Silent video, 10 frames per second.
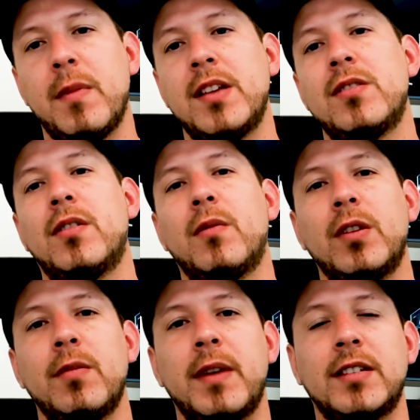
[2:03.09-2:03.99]
to measure
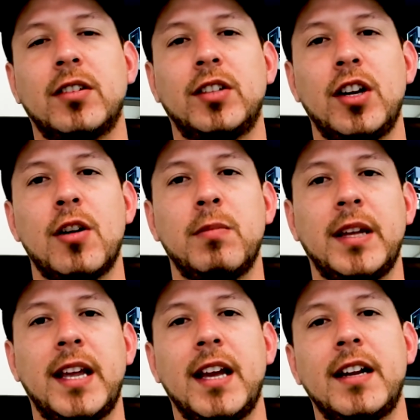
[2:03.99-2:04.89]
when you make something
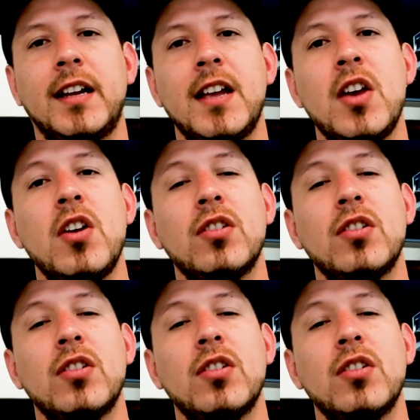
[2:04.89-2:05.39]
complicated.